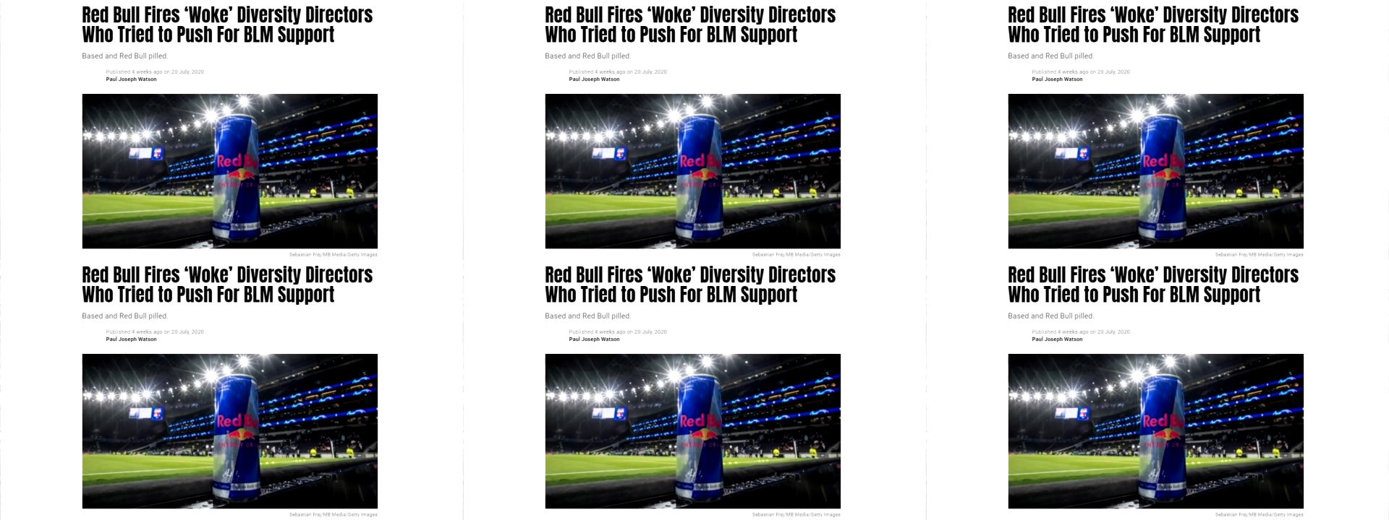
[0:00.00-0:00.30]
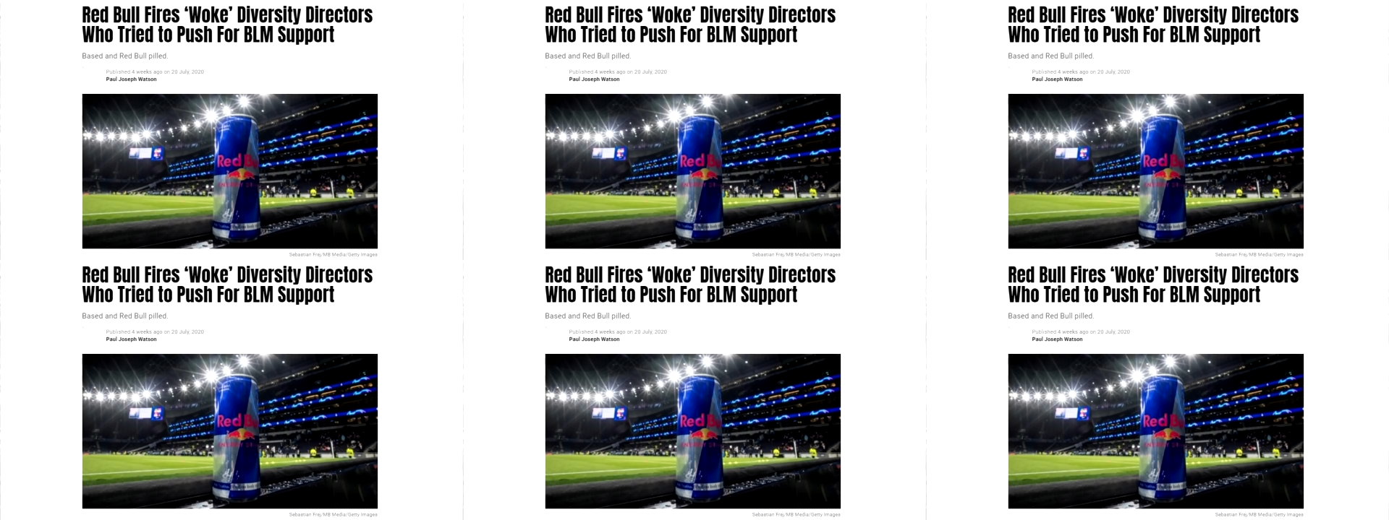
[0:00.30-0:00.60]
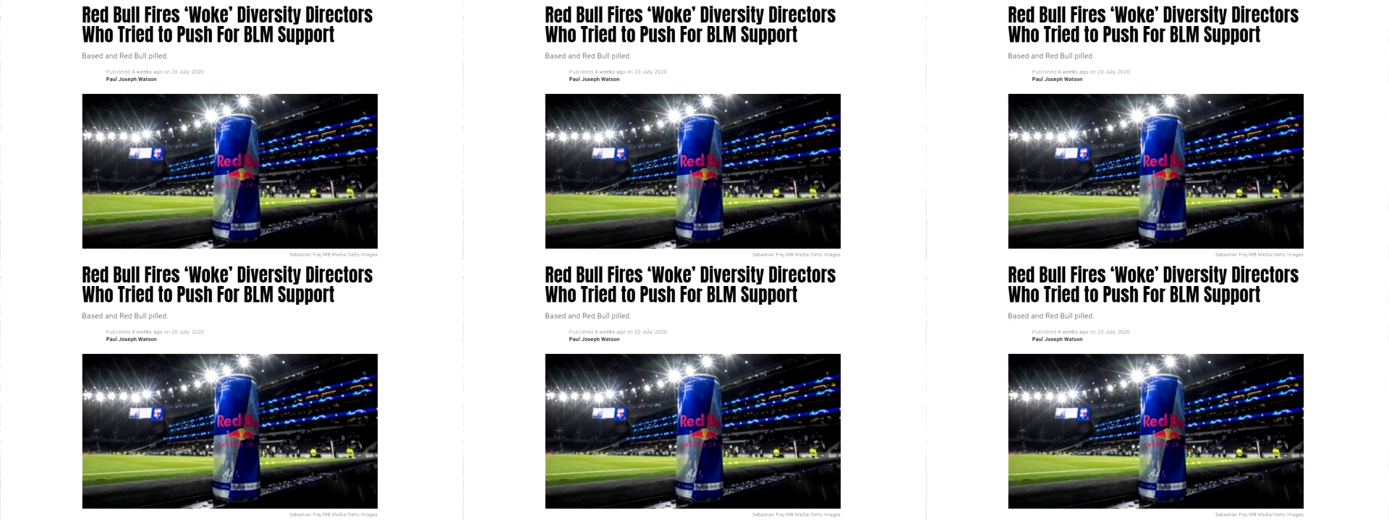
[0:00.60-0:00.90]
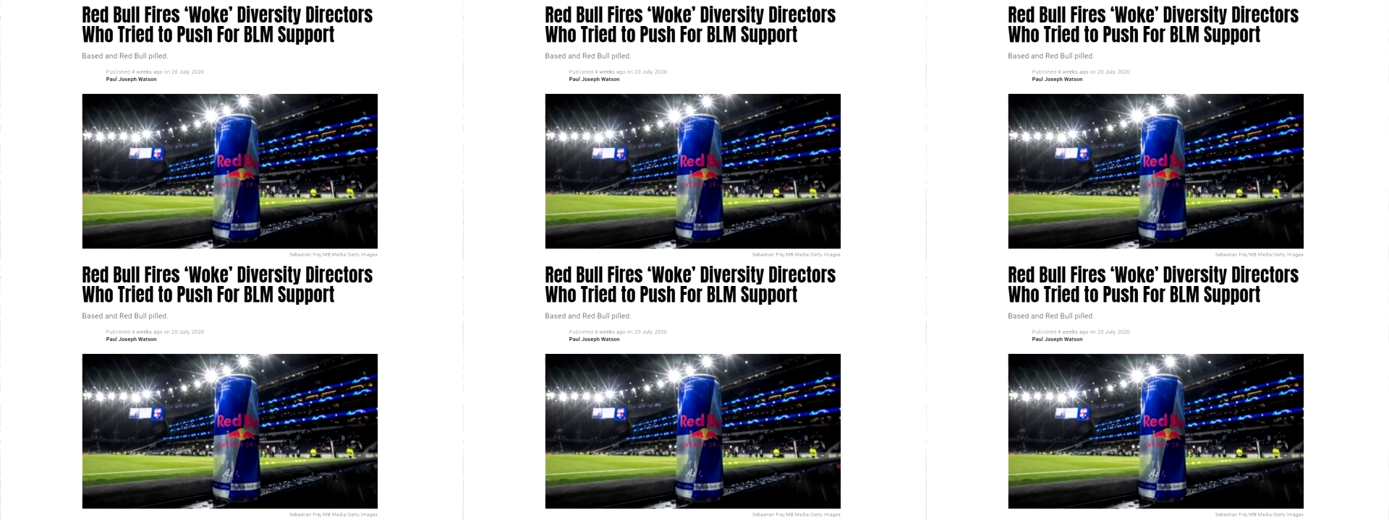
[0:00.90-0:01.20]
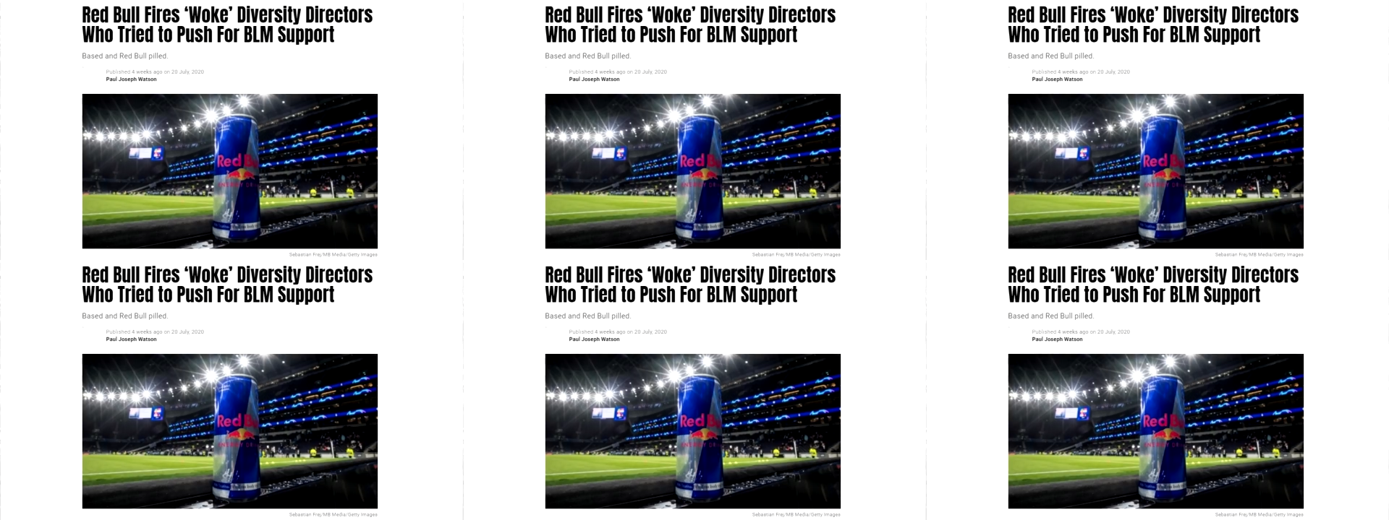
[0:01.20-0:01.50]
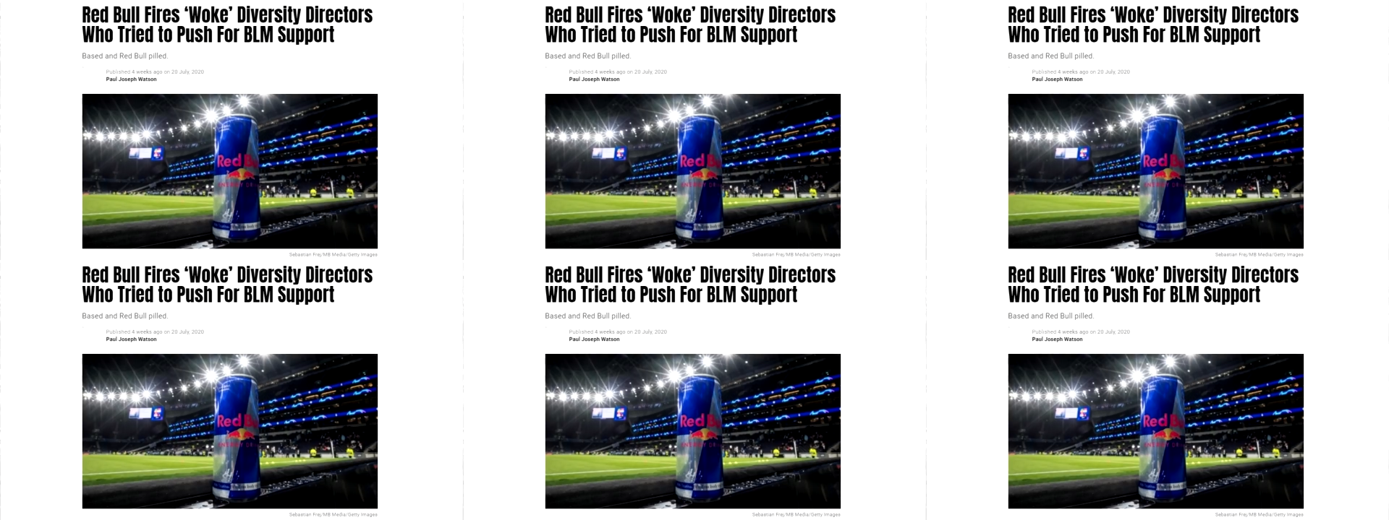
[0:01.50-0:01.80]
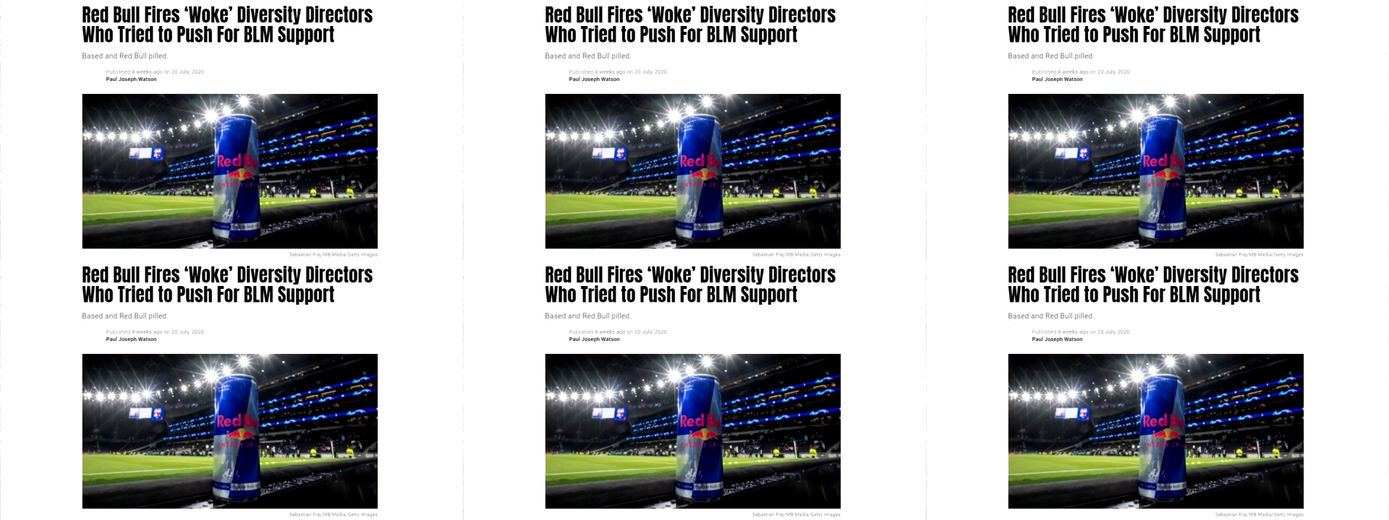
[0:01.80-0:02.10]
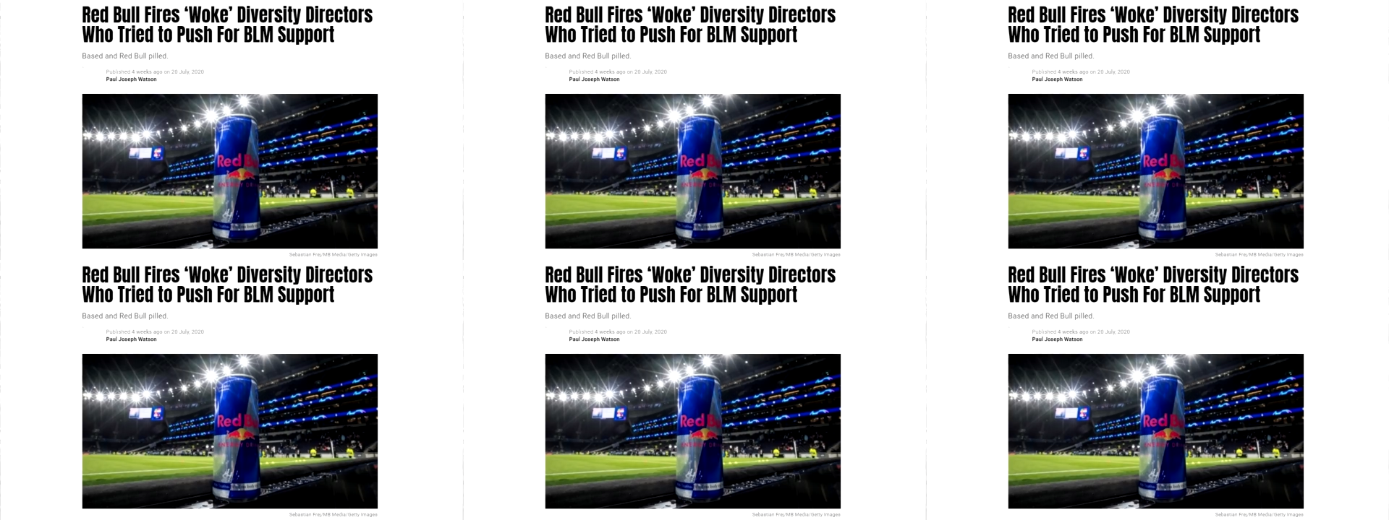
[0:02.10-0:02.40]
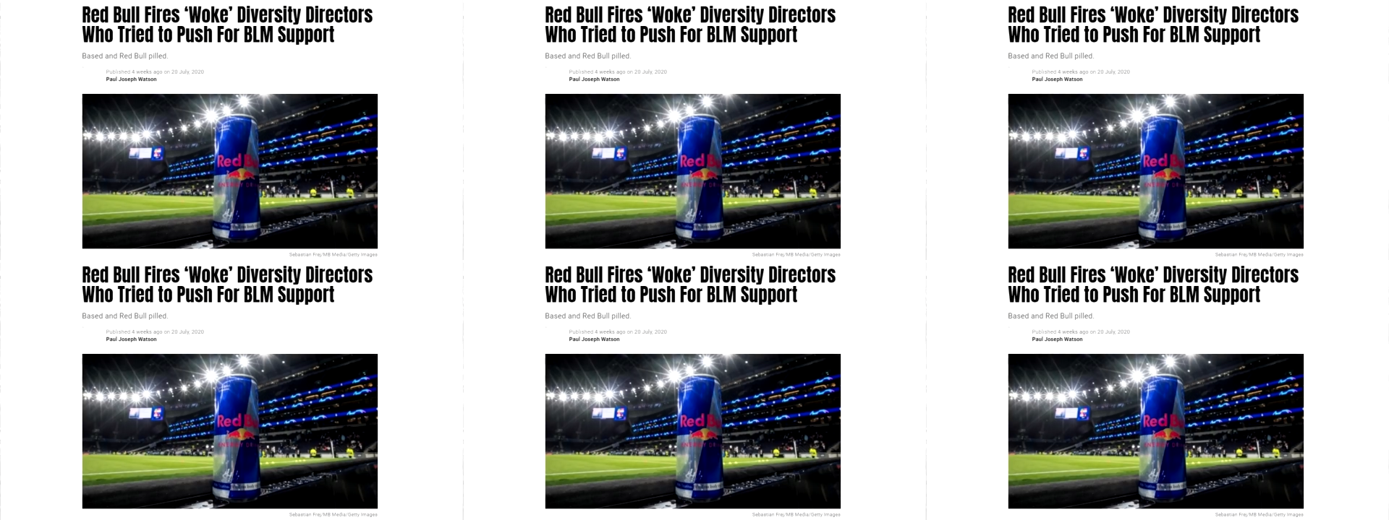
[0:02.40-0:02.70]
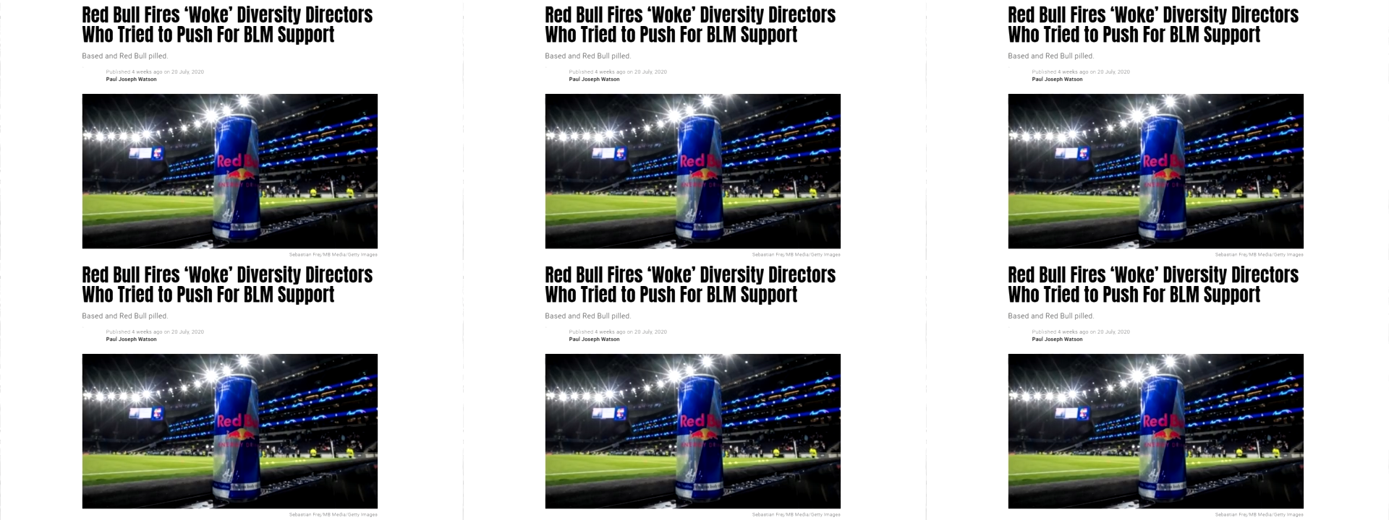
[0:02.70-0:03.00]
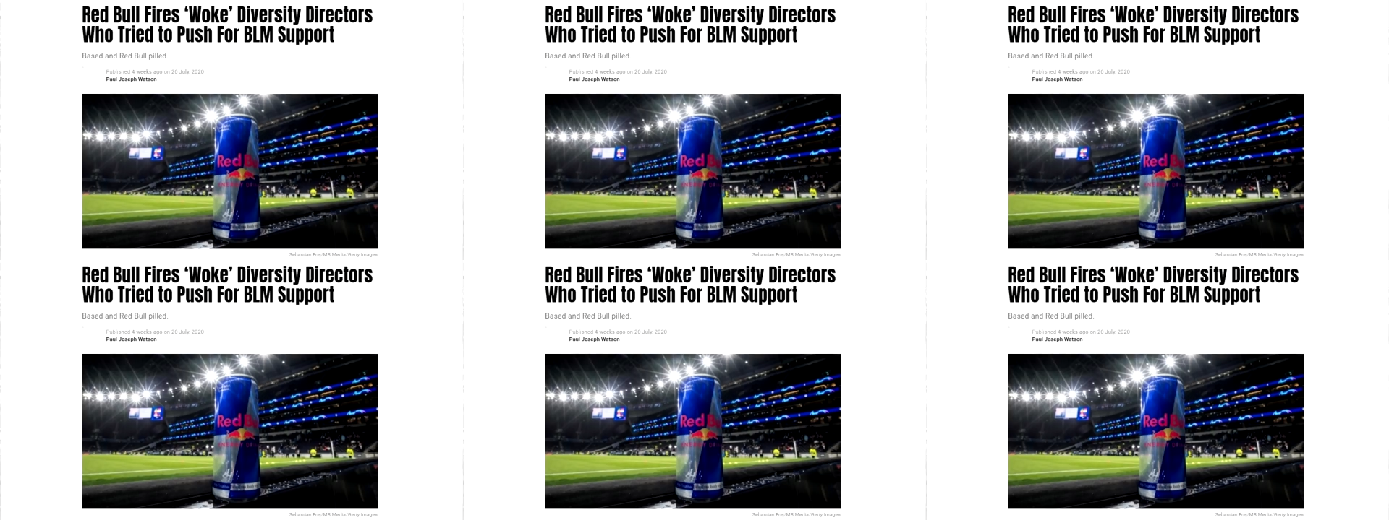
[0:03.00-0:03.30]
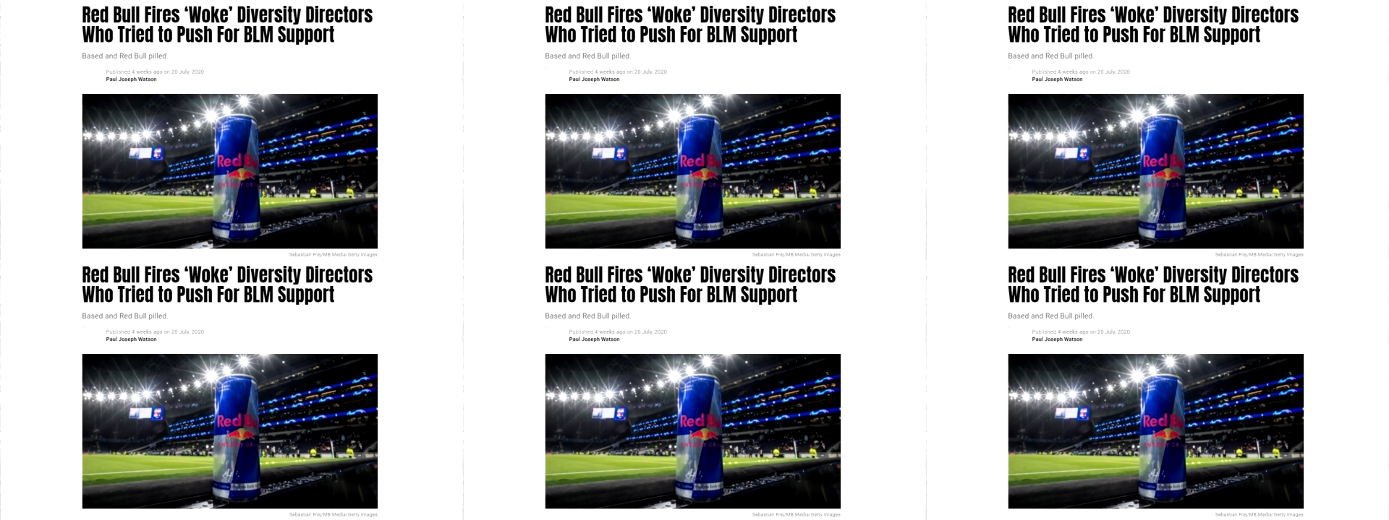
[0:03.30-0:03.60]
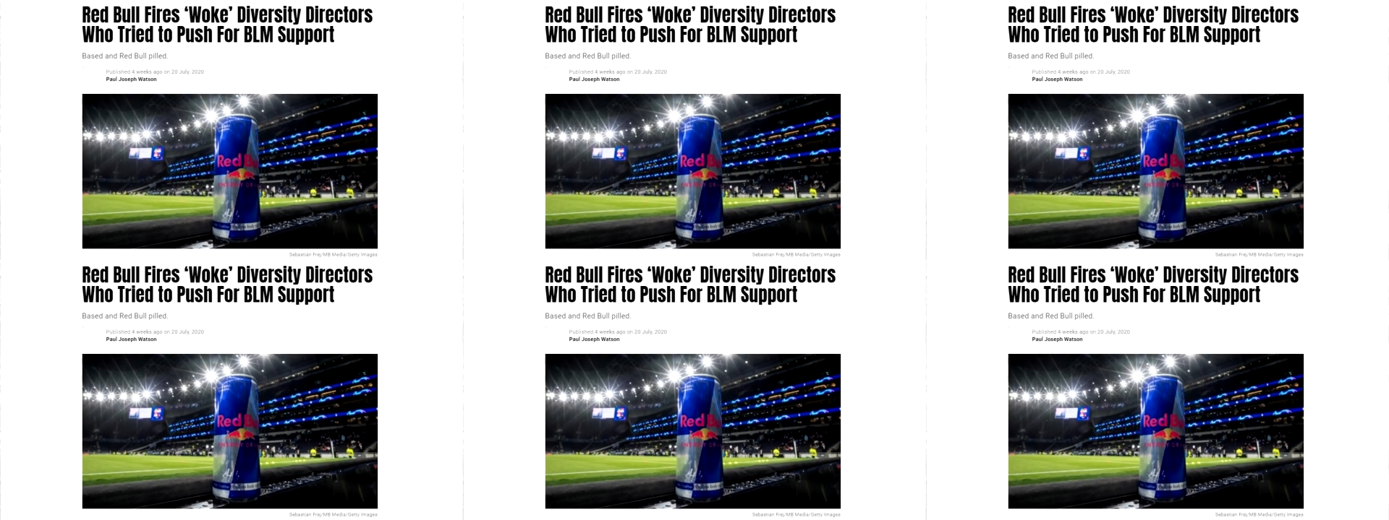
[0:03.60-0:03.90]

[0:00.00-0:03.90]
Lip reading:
(no speaker visible)